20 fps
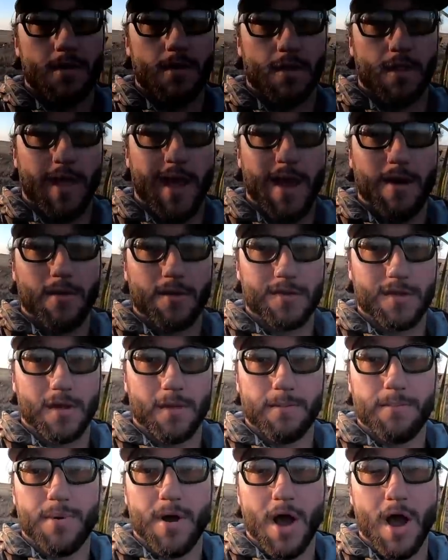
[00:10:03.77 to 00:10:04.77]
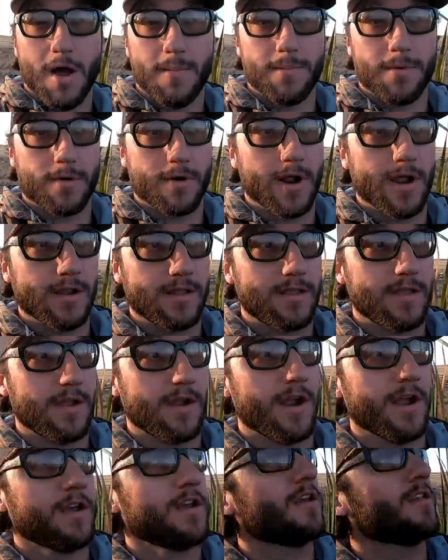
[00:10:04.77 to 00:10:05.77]
Well, that was a popper right
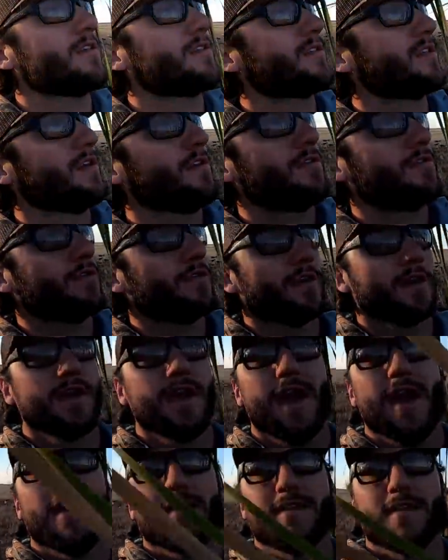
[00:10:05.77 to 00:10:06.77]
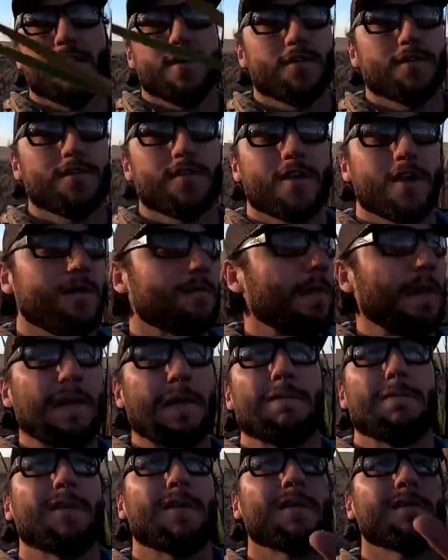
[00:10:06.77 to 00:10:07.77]
there. I couldn't see through the cattails here. I'm
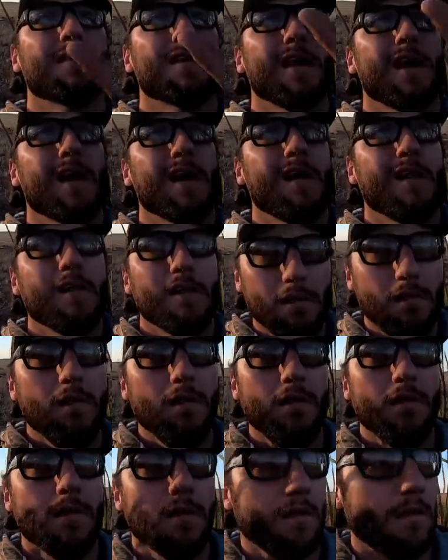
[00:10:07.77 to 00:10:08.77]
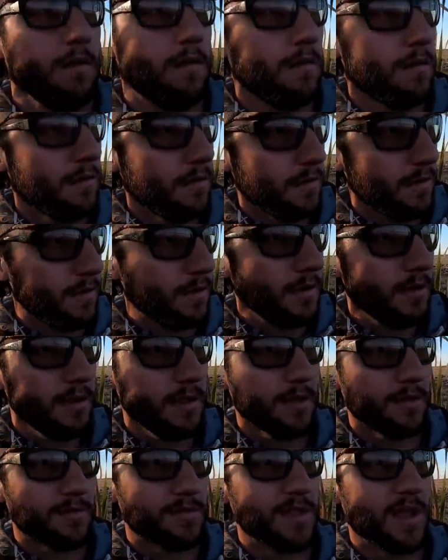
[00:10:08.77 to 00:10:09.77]
like, where's he at? Ugh.
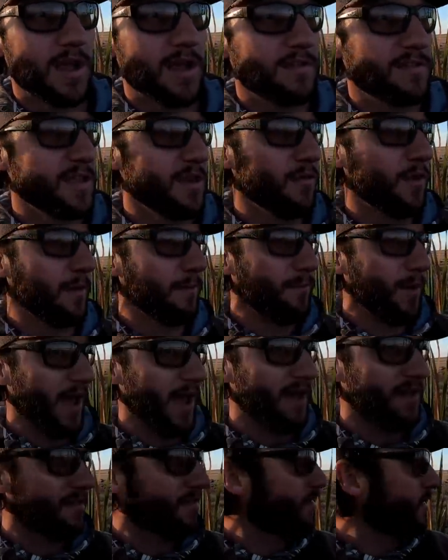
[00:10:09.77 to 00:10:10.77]
That was nice. He went past